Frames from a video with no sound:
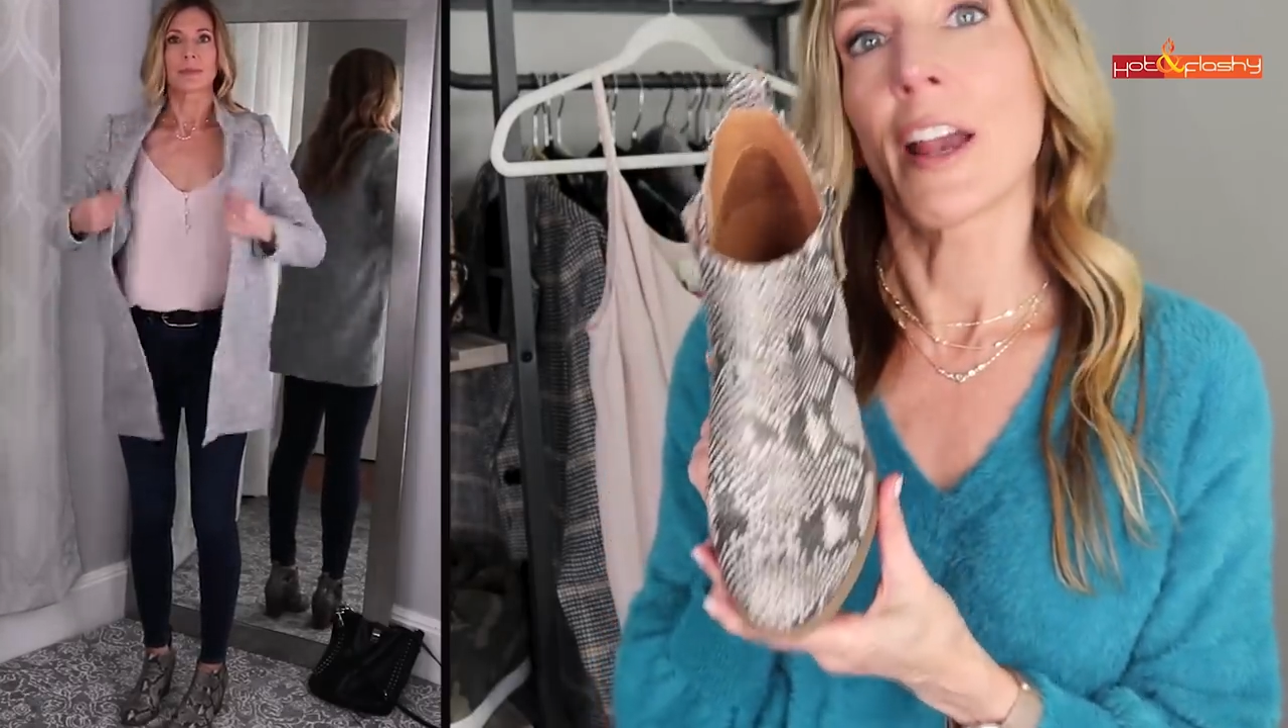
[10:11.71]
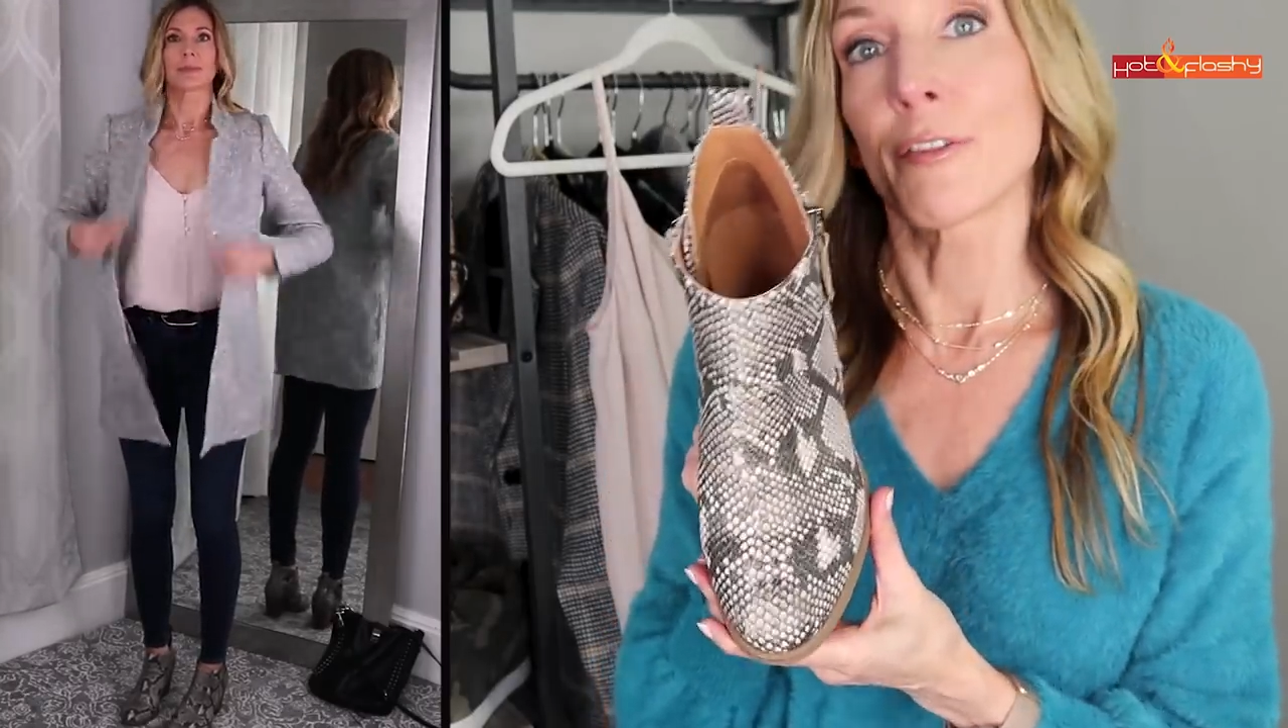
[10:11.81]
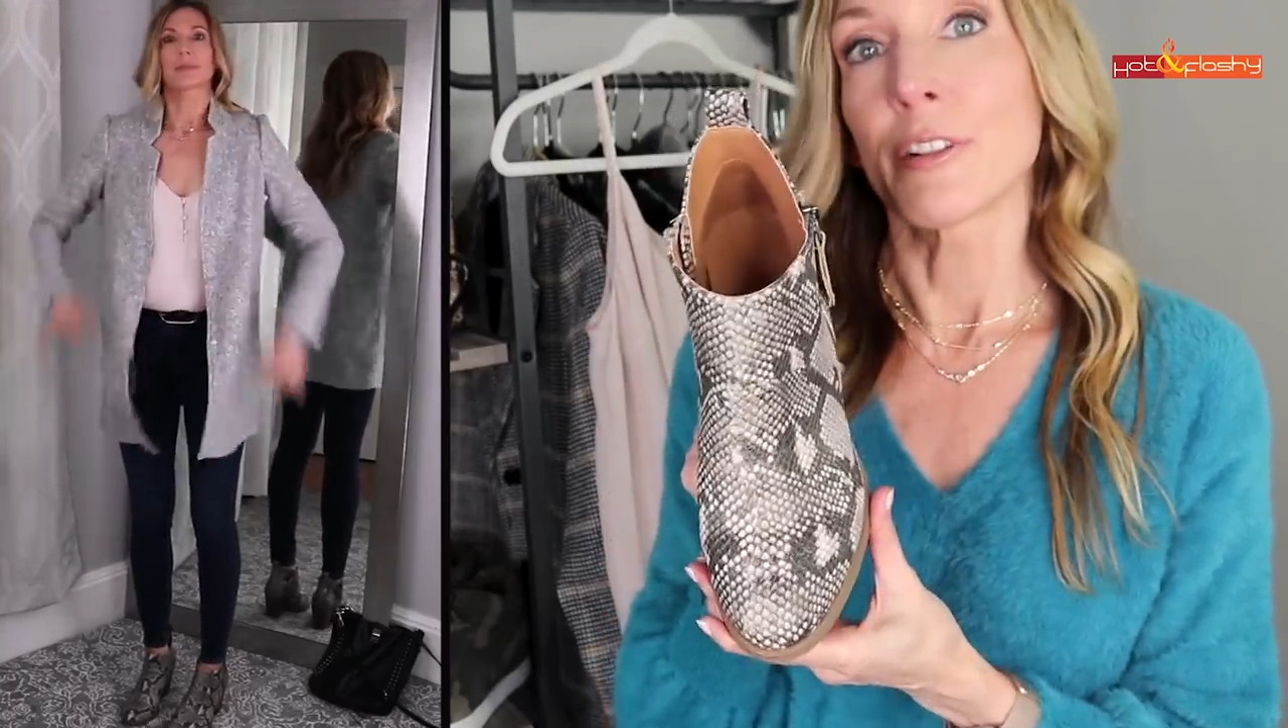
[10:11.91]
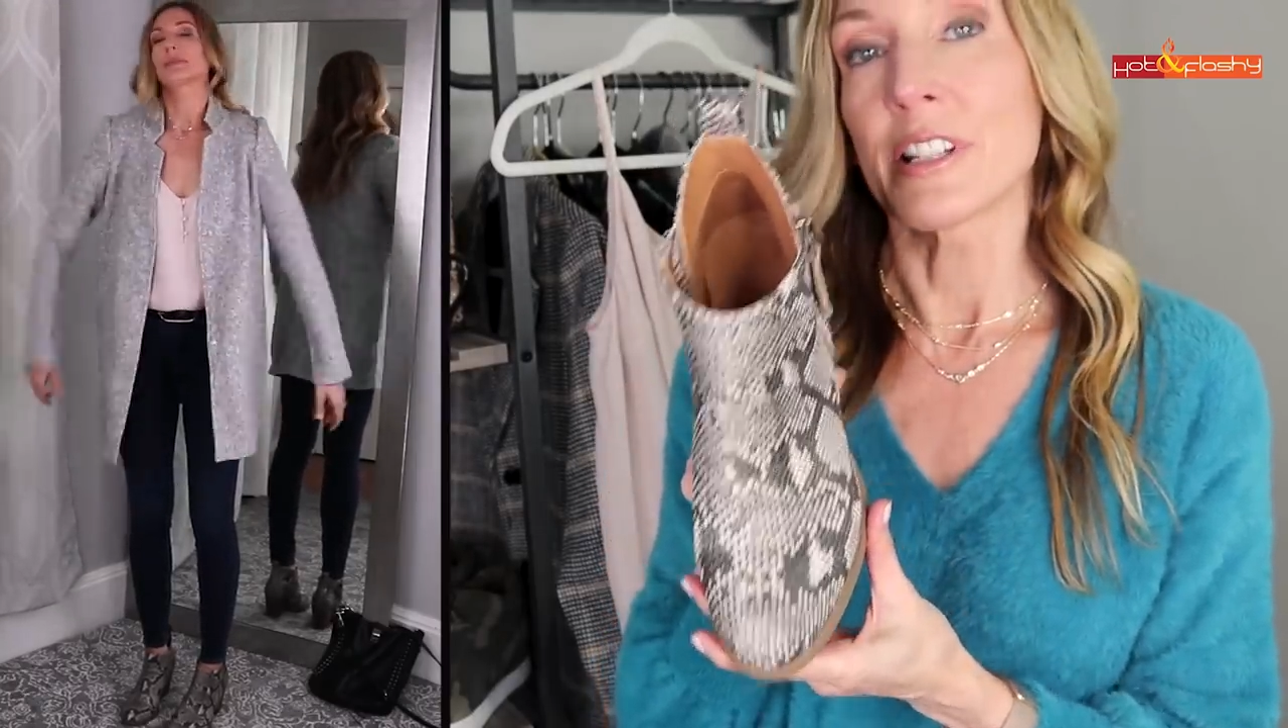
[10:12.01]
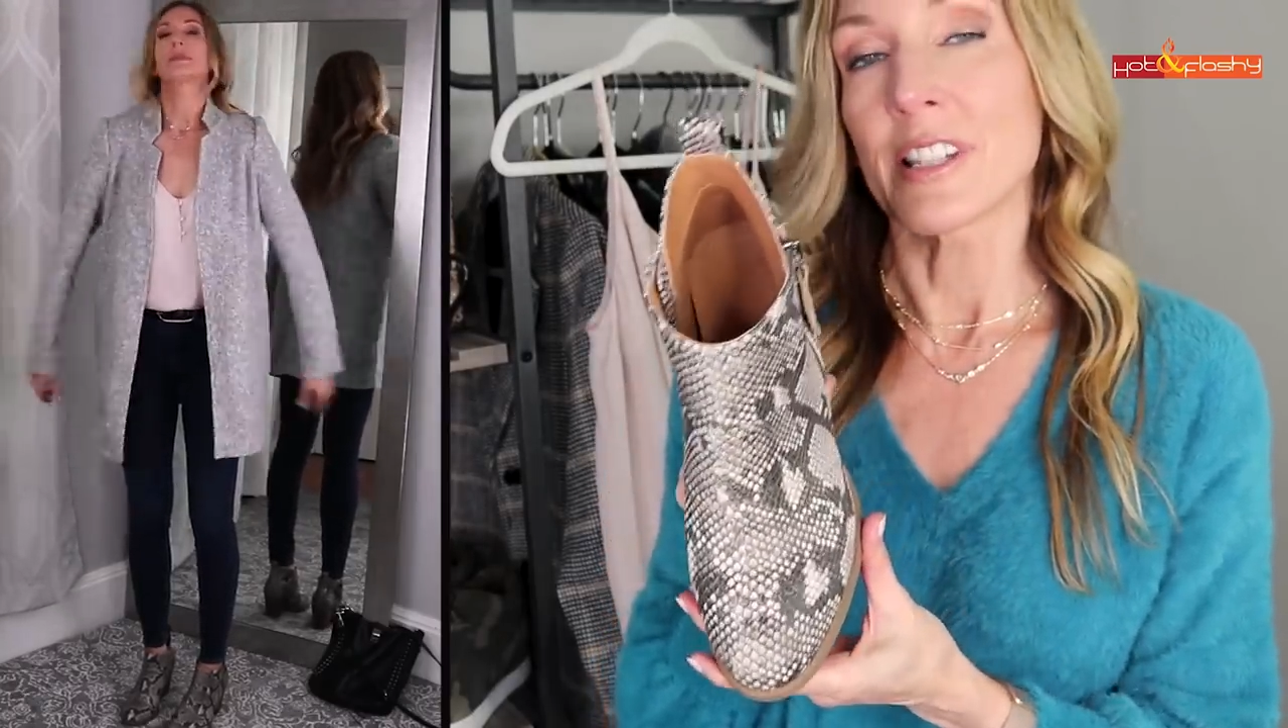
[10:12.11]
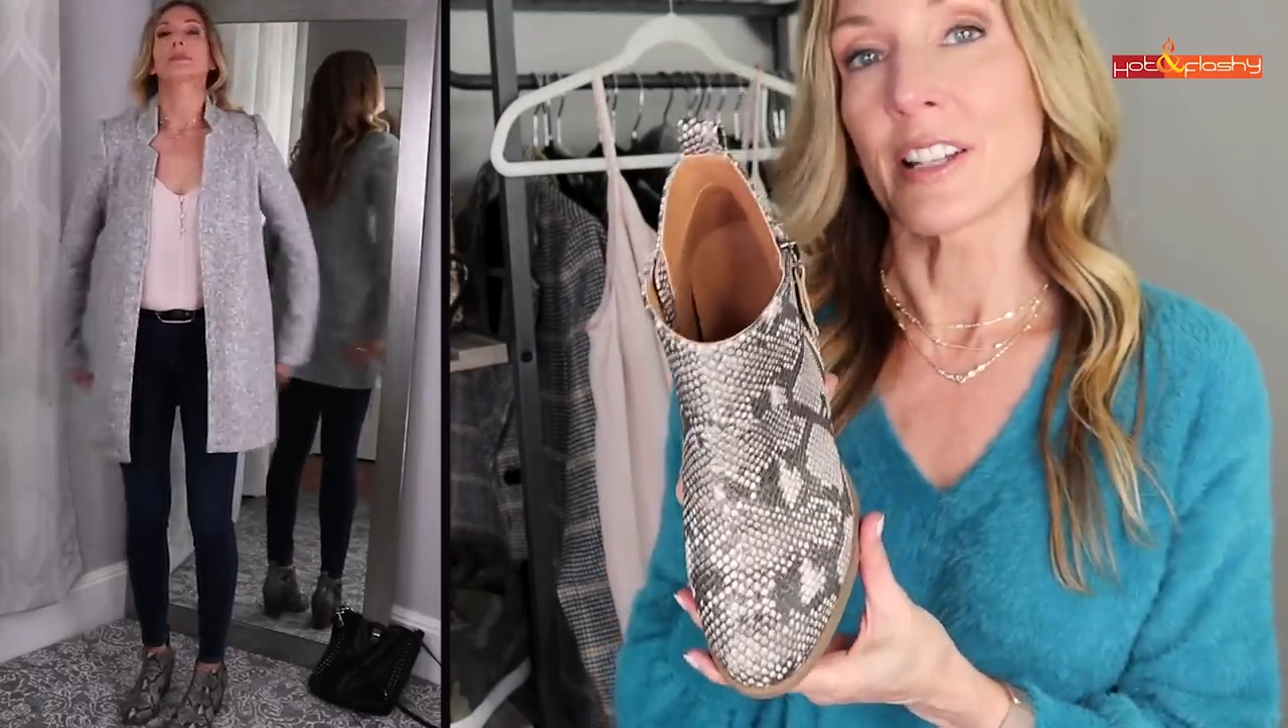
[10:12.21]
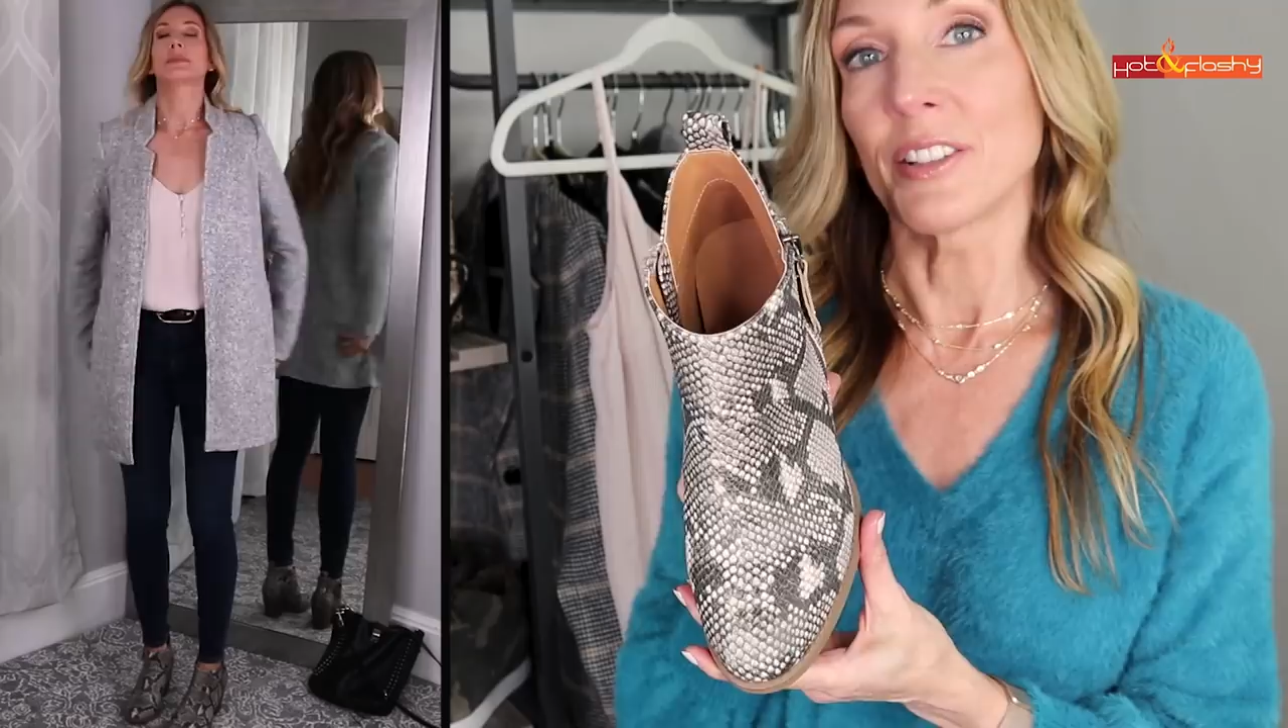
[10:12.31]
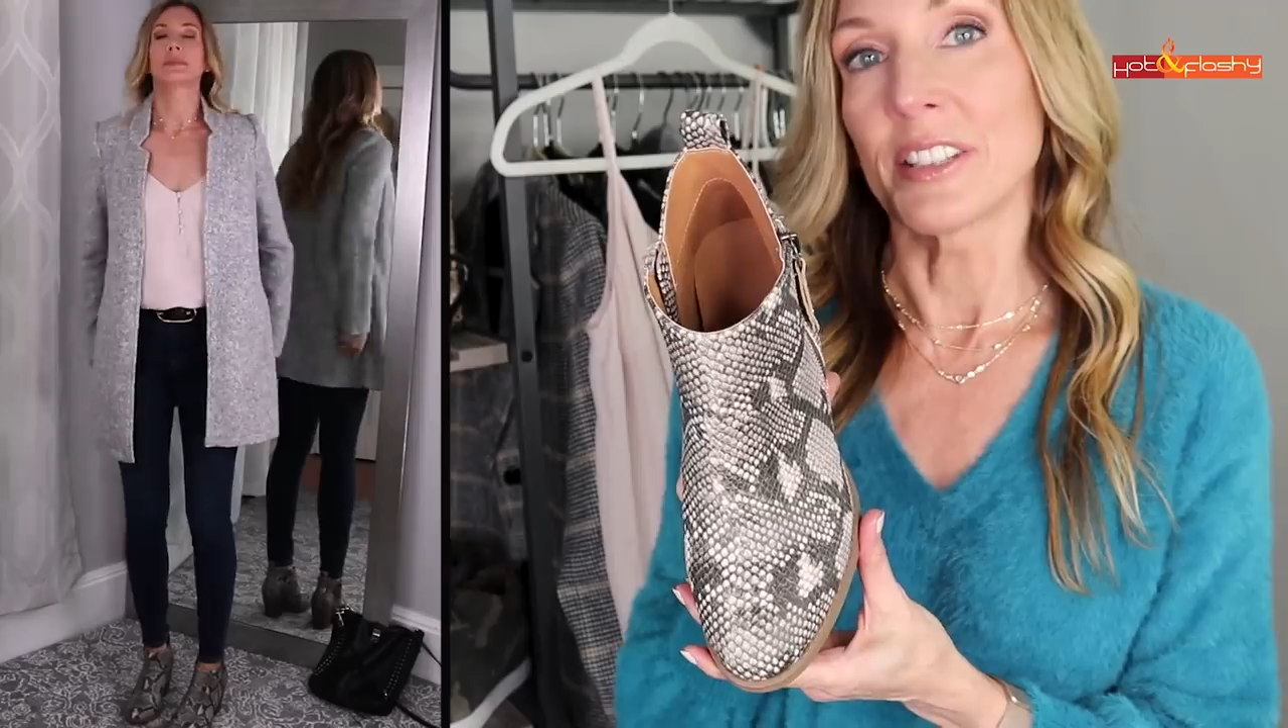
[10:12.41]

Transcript: every single